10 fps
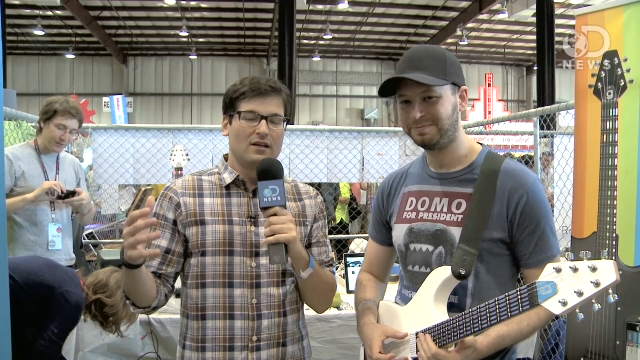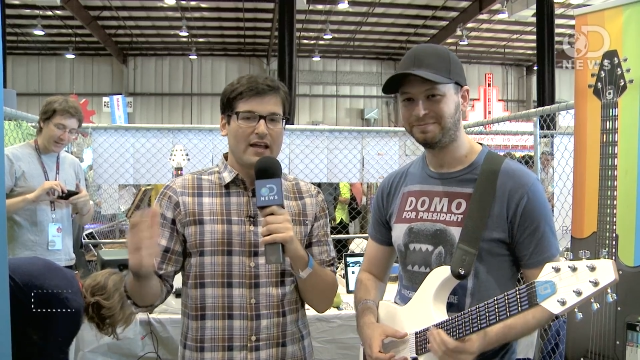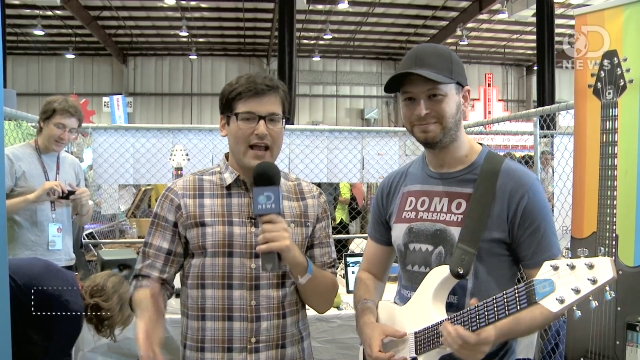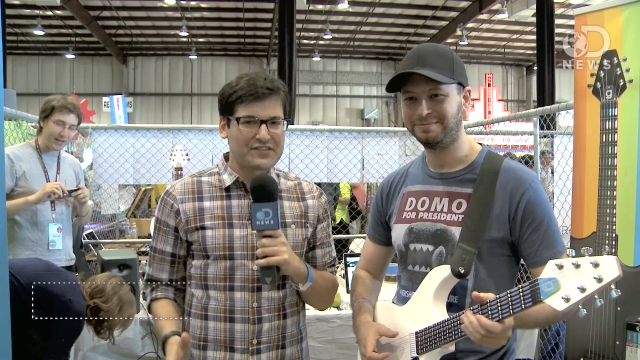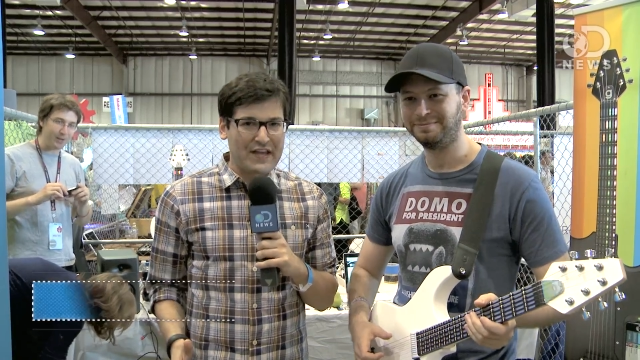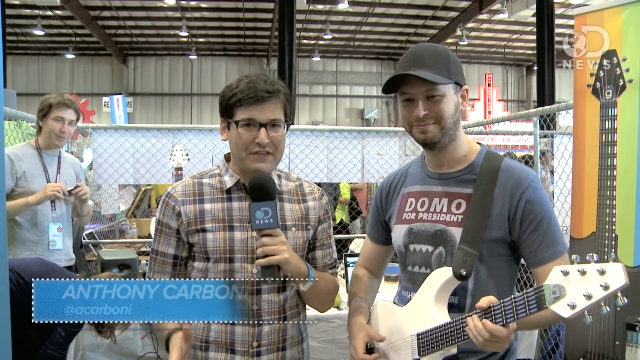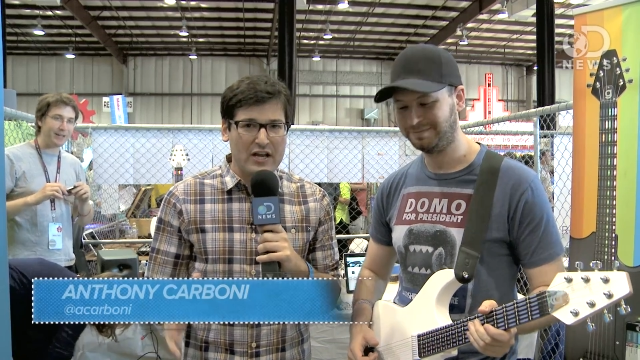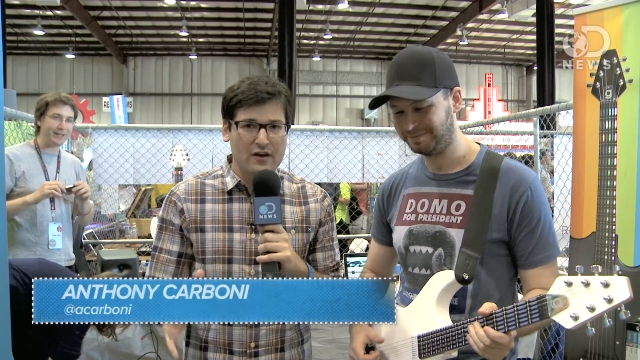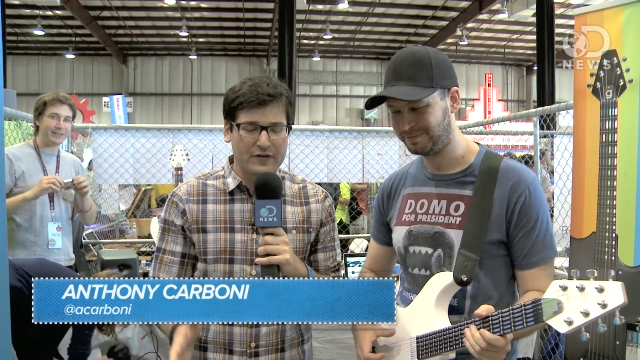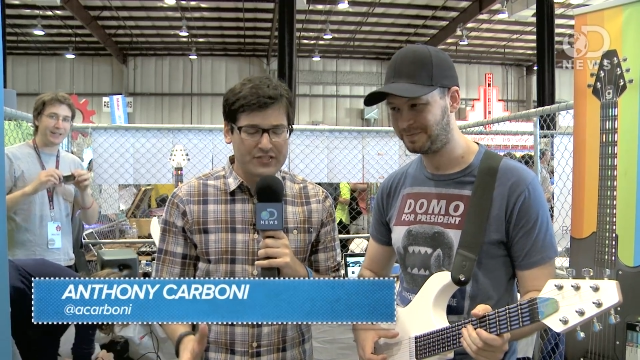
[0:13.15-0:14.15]
Speaker 1: Hey guys, Anthony
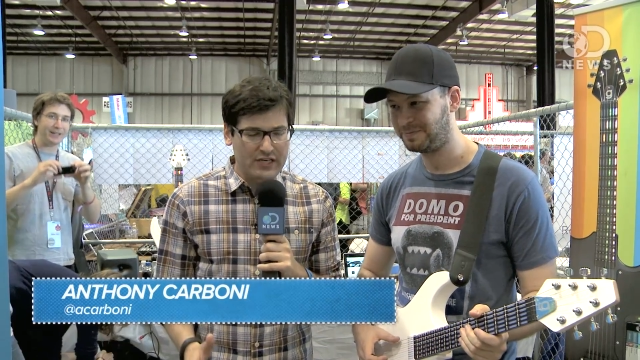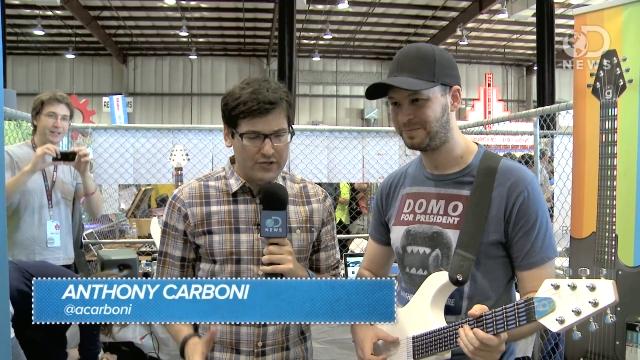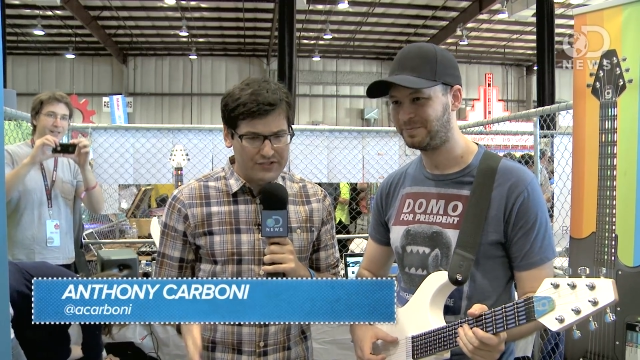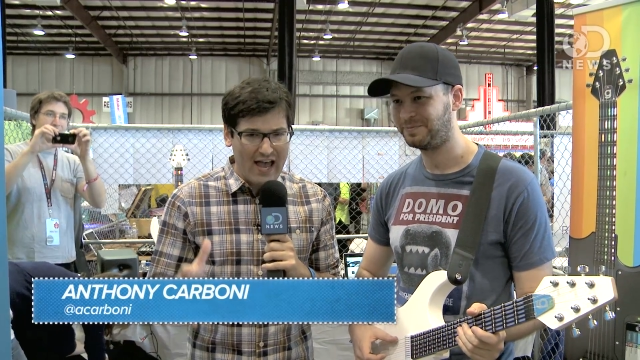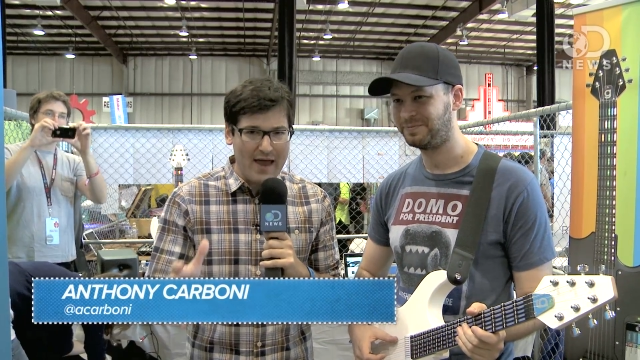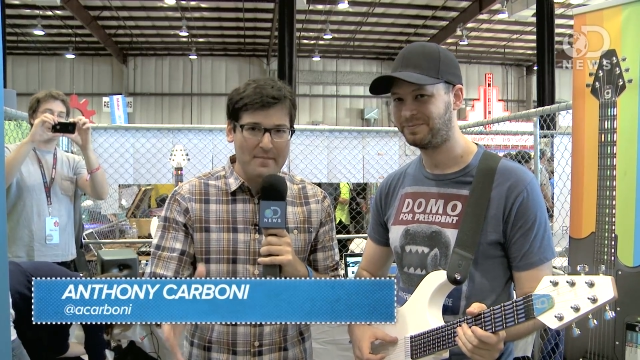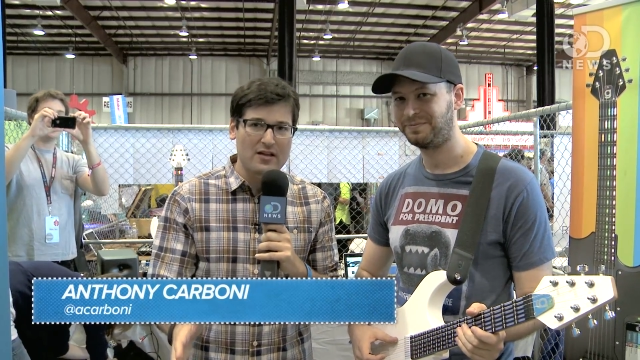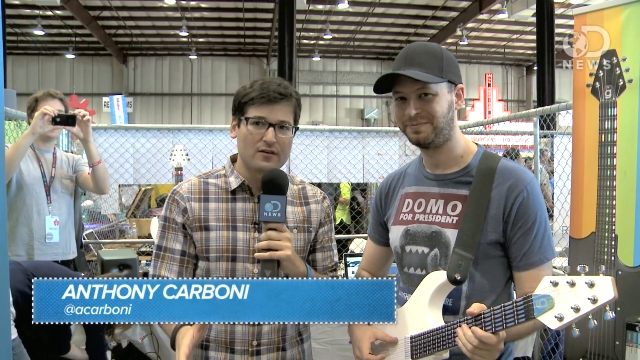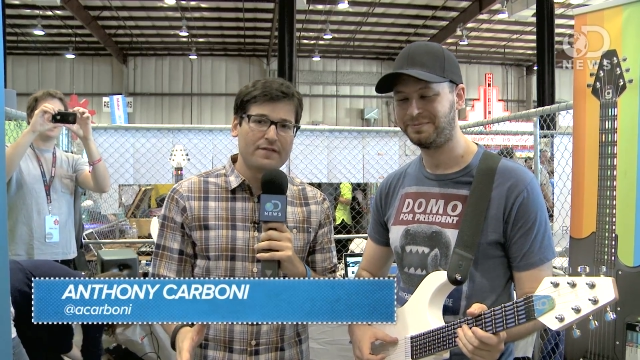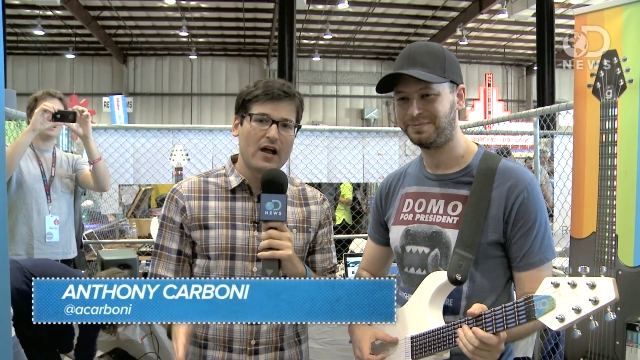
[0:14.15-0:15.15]
here for DNews at
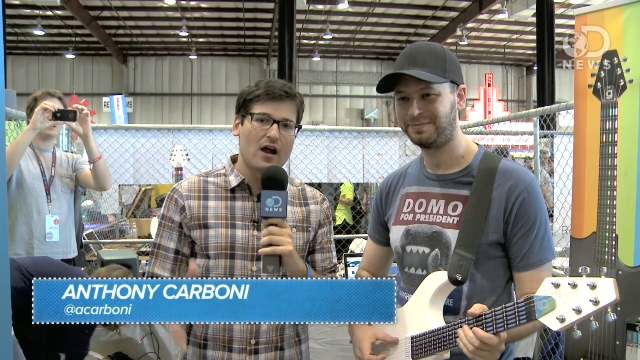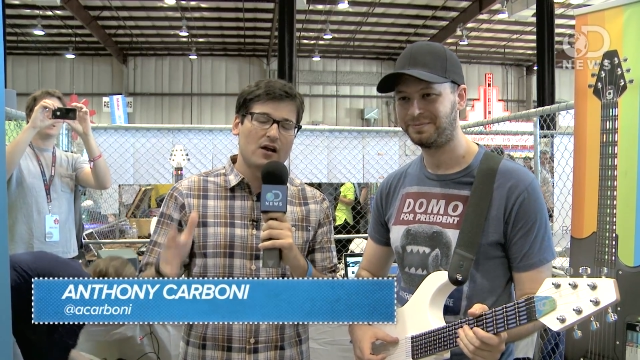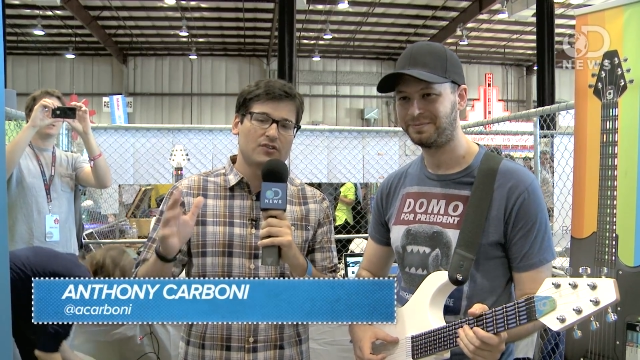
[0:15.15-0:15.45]
Maker Faire